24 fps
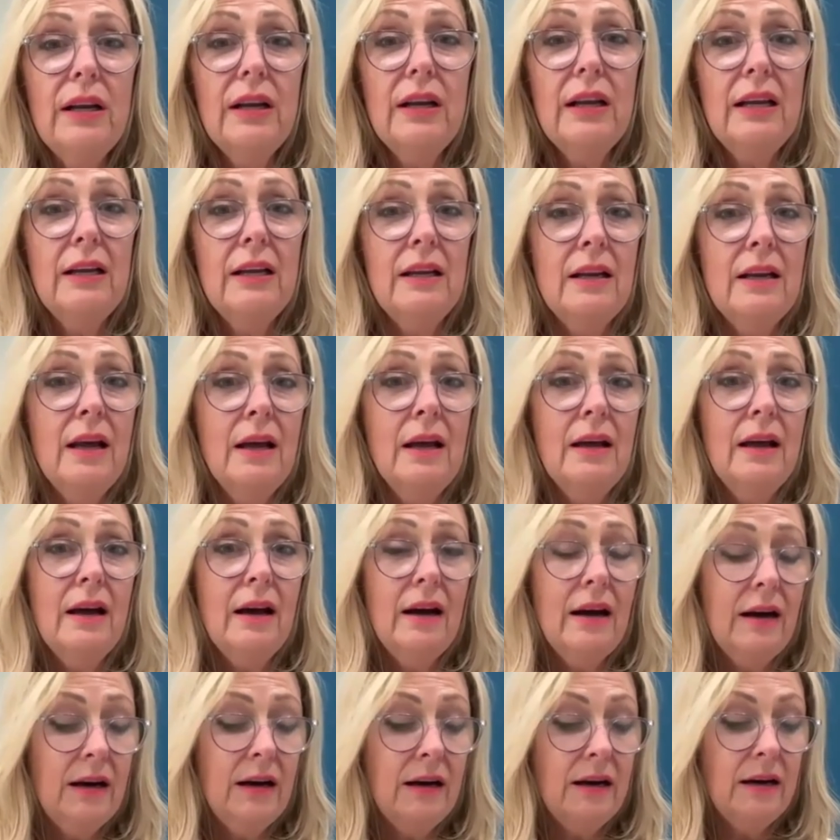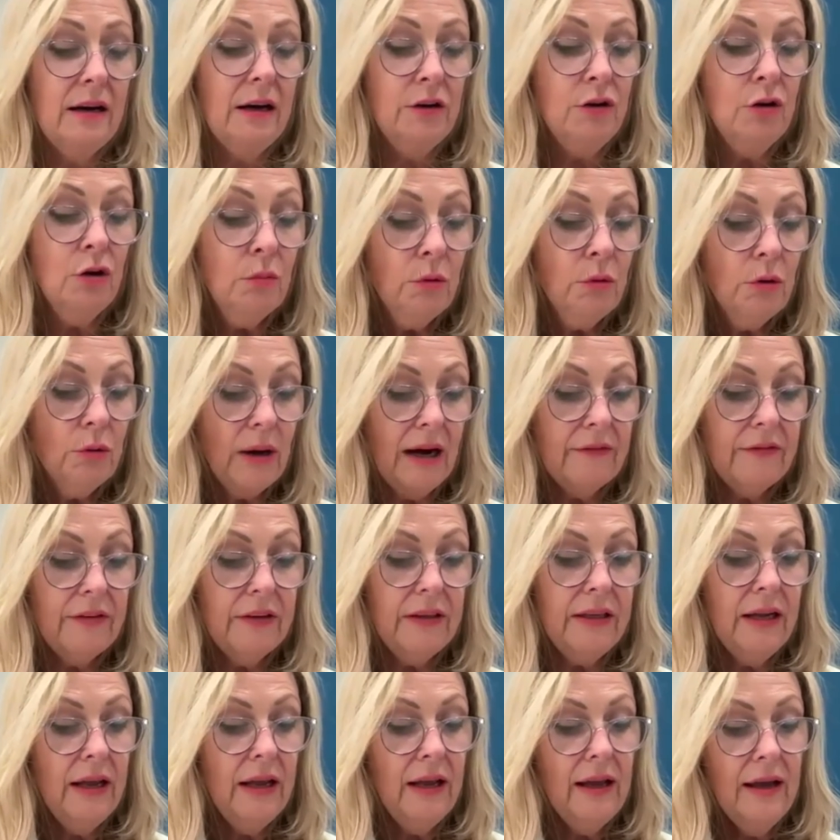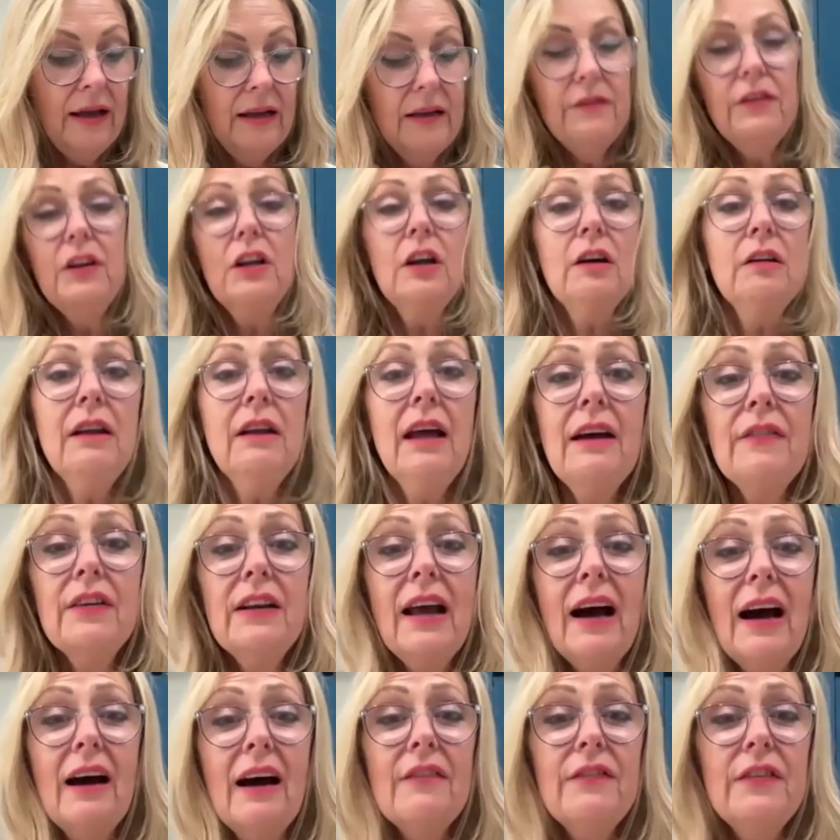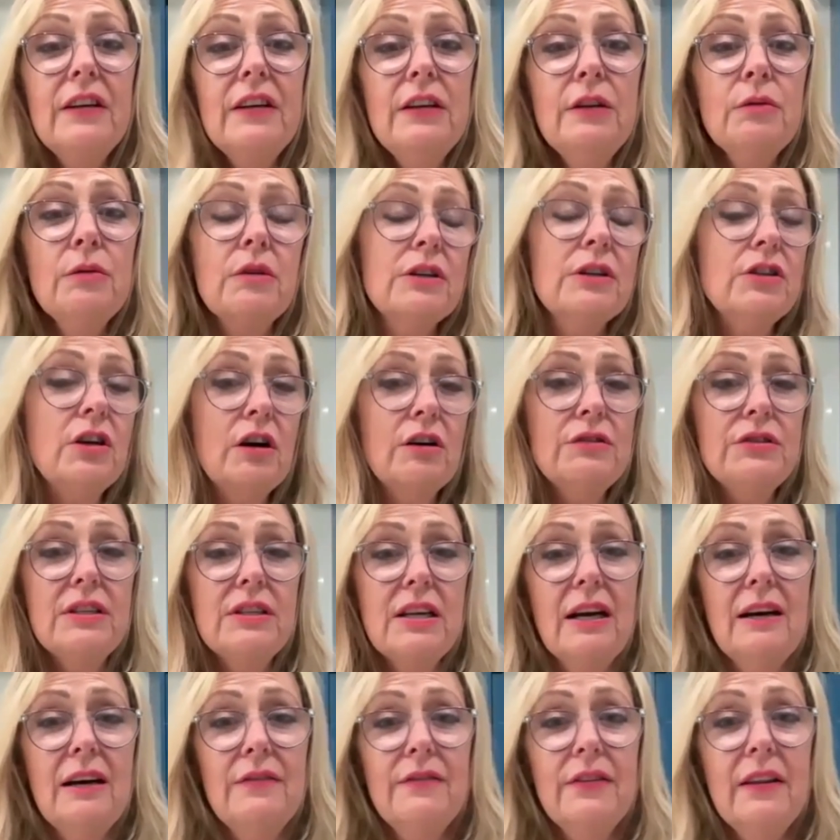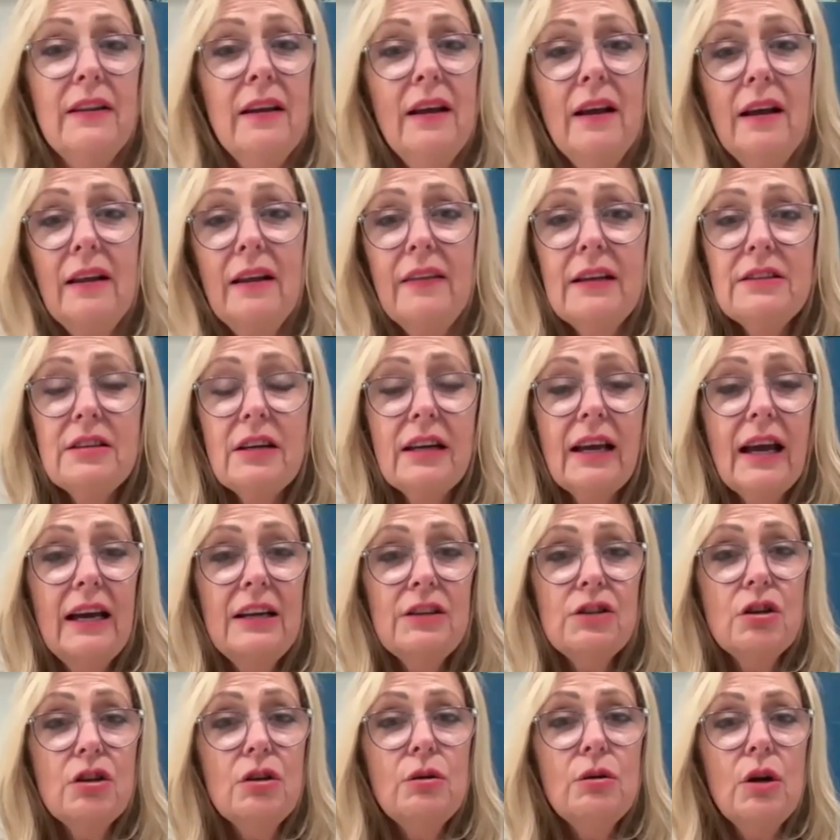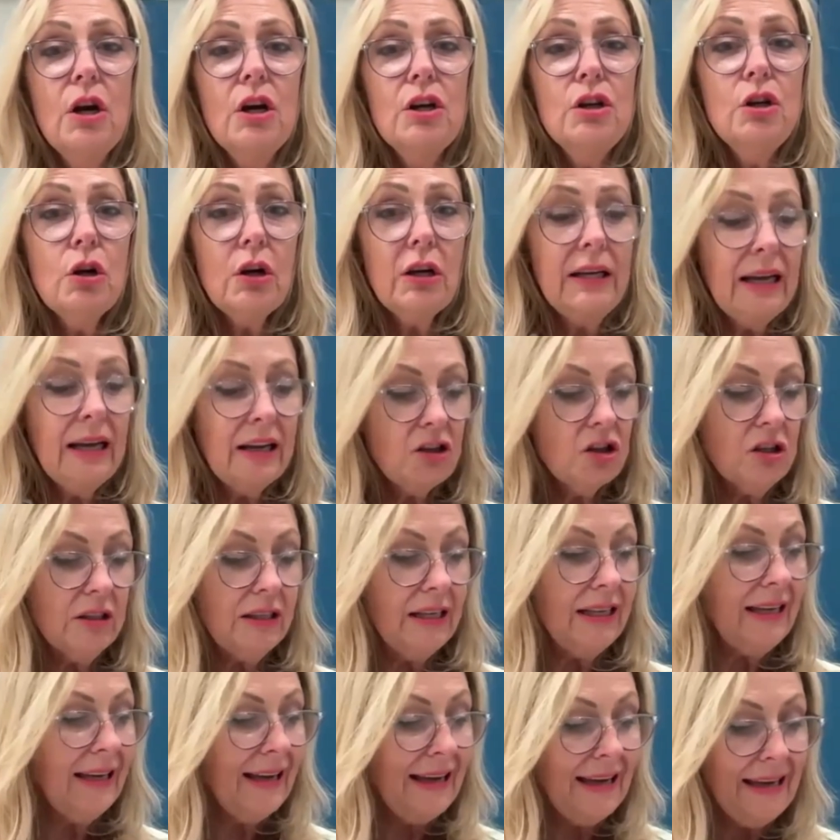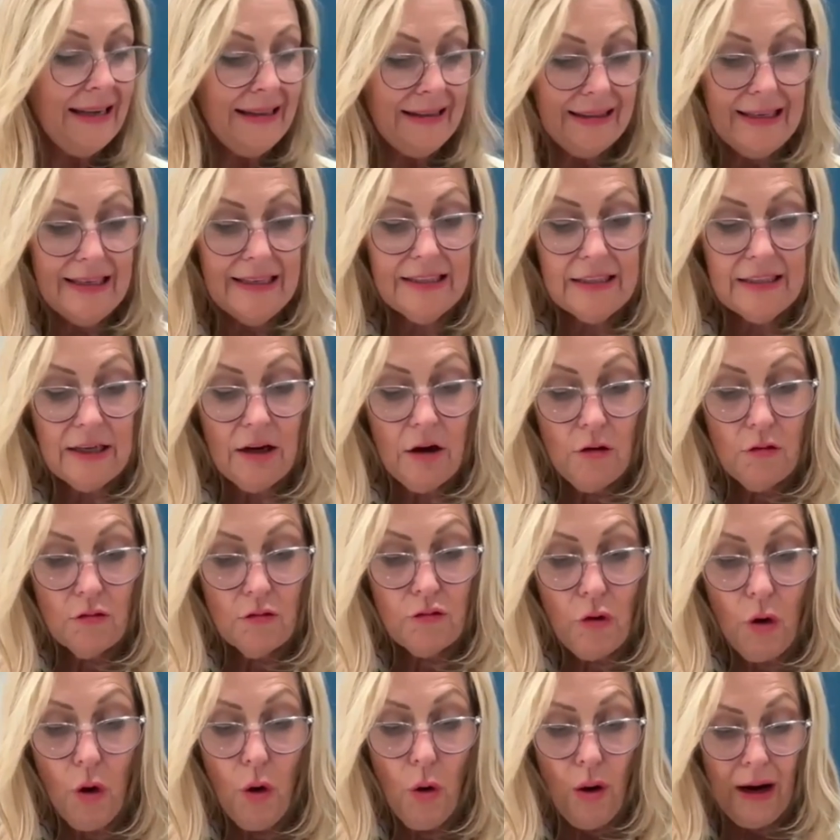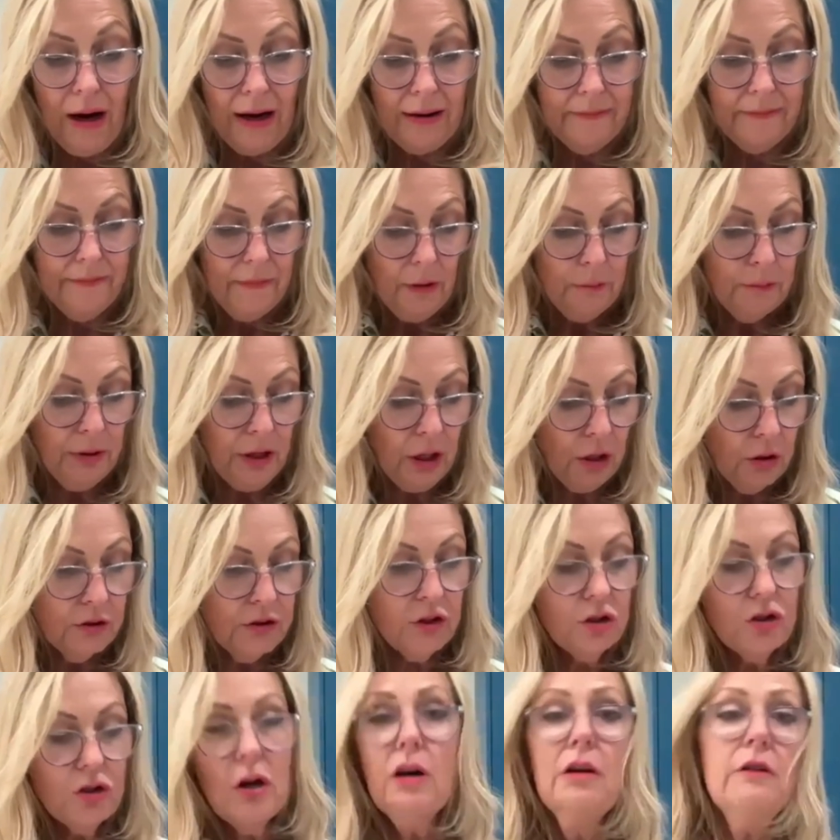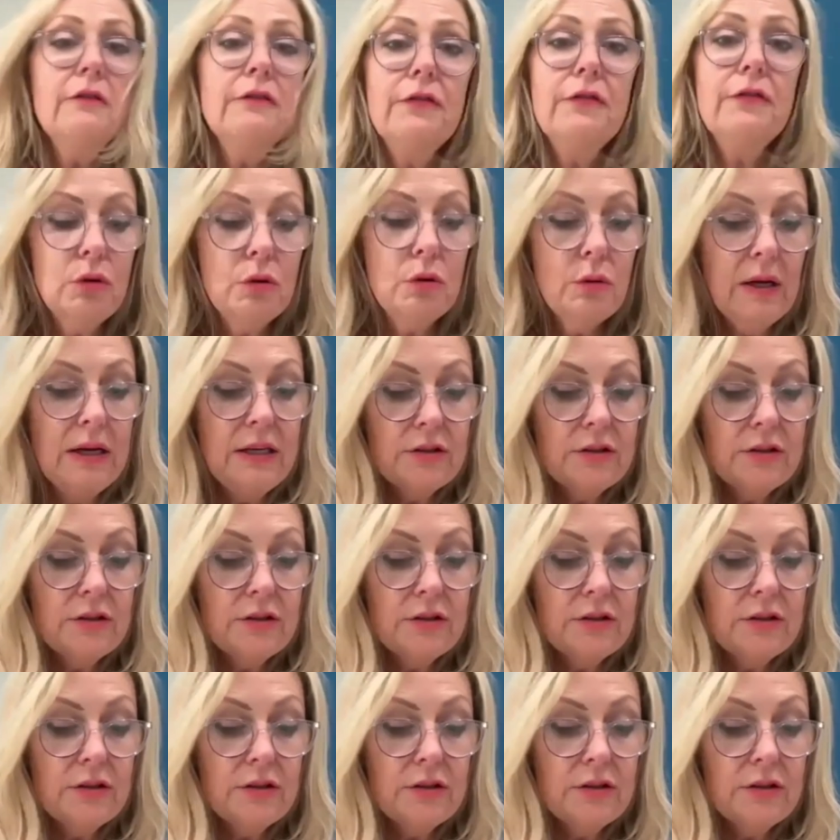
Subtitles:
it in a normal oven. And if you don't have an oven or a toaster oven, that's okay too. You can actually eat this raw because tofu